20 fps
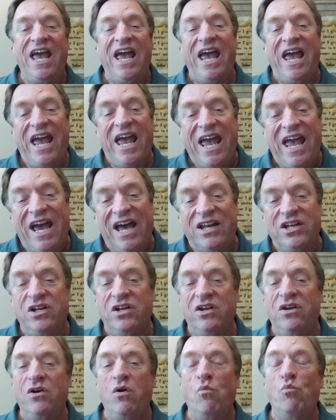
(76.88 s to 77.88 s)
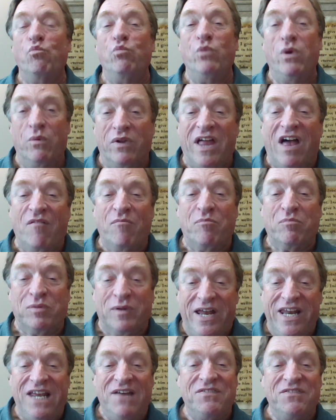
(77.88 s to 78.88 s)
And we will have
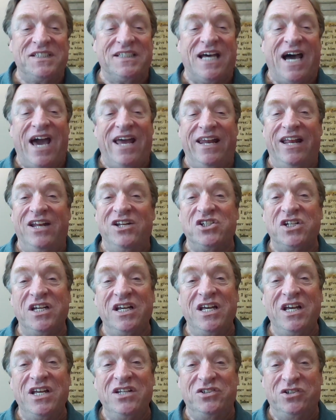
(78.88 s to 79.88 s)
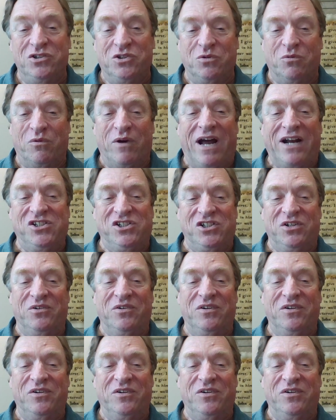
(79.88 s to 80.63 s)
plenty of signage to direct you.